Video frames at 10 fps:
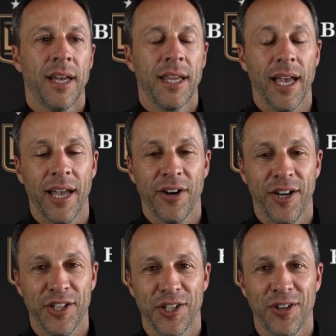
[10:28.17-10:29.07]
Yeah, I
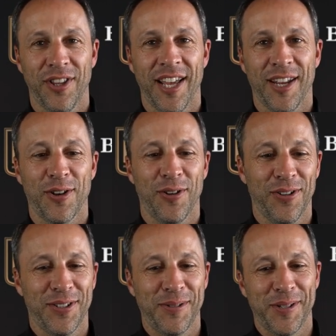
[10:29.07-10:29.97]
heard he showed that
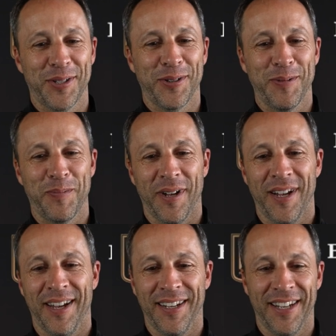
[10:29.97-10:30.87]
goal to his group
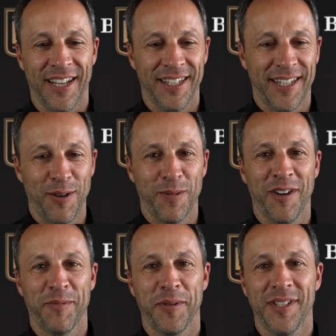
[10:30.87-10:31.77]
on uh, day
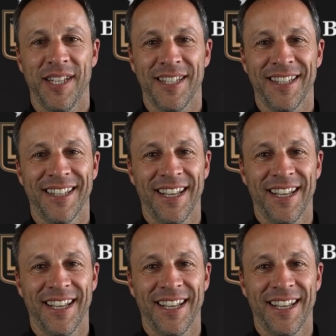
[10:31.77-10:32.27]
one of preseason.